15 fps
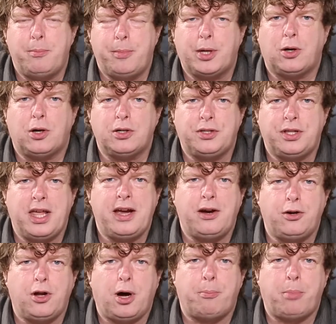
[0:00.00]
because they
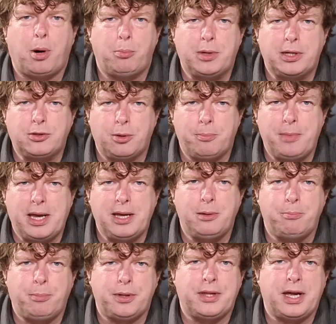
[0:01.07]
are not public
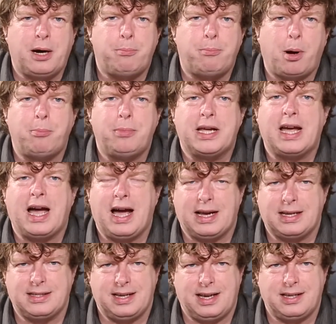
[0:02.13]
domain, but they are public
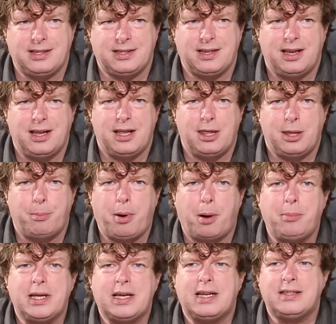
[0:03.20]
access. The
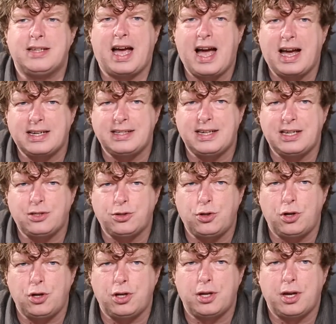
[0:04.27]
public has access
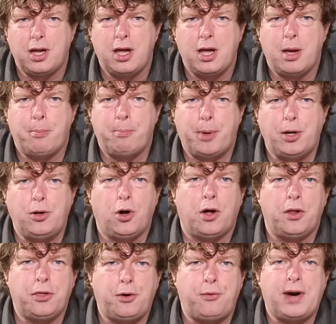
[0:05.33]
to it, but
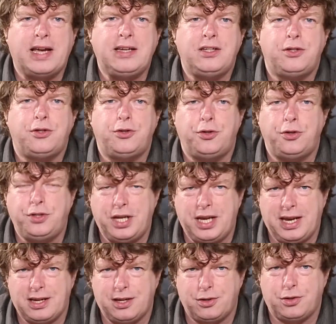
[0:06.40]
not the right to
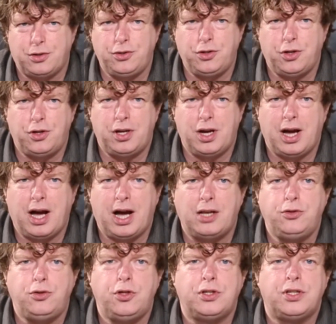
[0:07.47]
take it on you
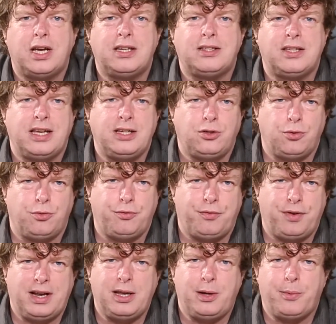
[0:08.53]
and use it as they so
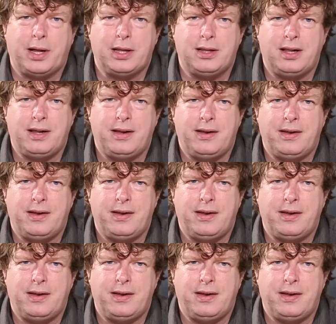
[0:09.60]
freely will.